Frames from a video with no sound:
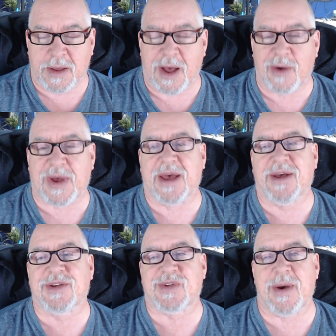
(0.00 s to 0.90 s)
Okay,
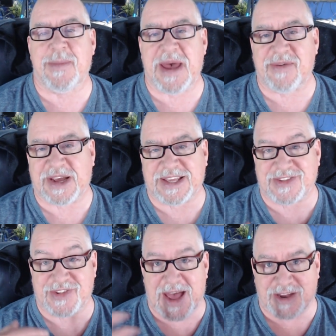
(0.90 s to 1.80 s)
so I may have
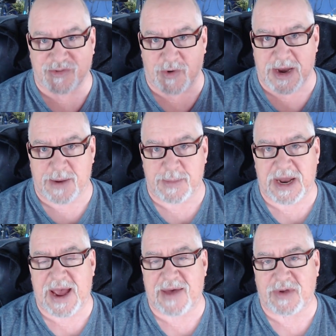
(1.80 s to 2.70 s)
exaggerated a
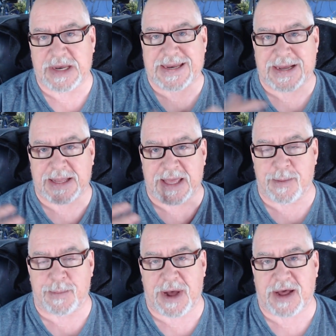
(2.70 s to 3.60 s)
bit. I haven't done the
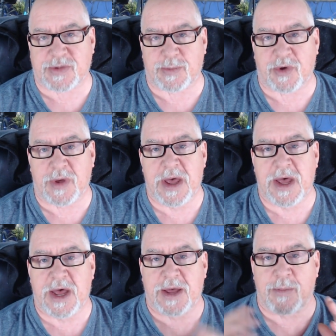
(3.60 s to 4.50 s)
impossible.
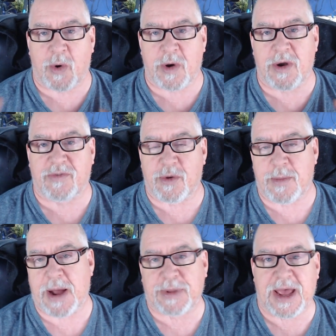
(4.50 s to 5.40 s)
Morton over at
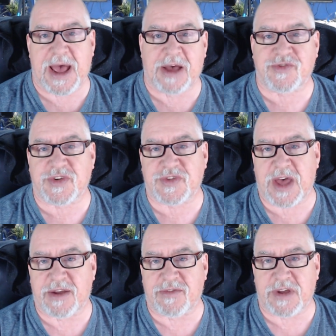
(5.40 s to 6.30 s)
My Playhouse just
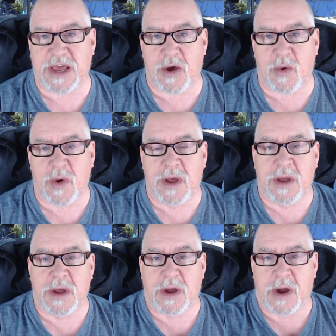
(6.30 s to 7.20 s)
had a video
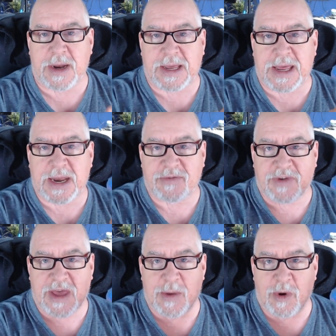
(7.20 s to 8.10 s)
on getting
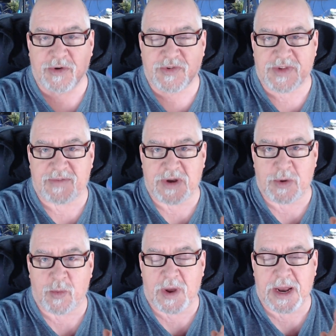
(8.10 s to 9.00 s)
VMware
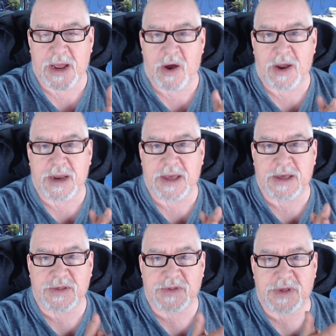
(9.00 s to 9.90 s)
7 running on
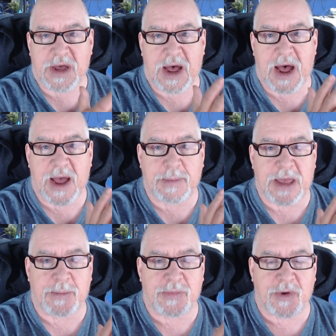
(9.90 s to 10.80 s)
his uh,
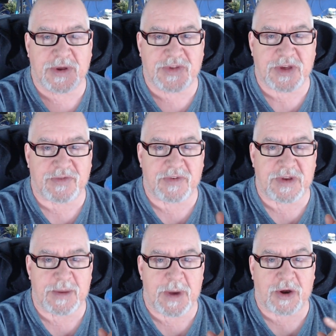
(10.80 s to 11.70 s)
IBM
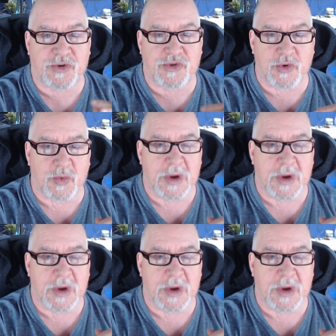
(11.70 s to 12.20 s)
3650 Model 2.